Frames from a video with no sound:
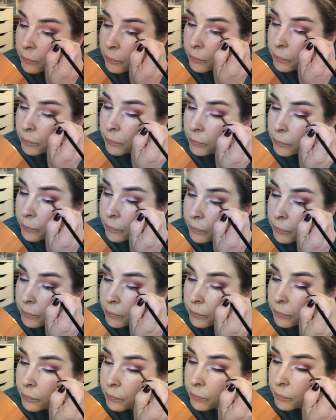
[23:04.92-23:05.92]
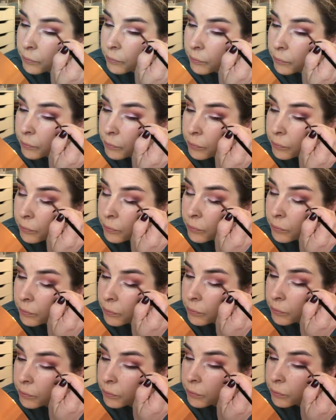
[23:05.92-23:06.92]

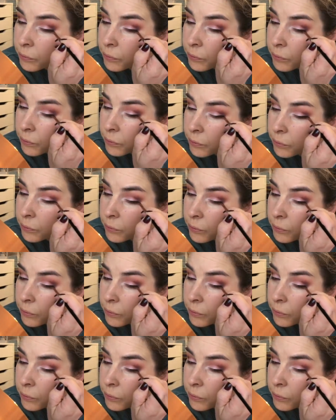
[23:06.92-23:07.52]
[no speech]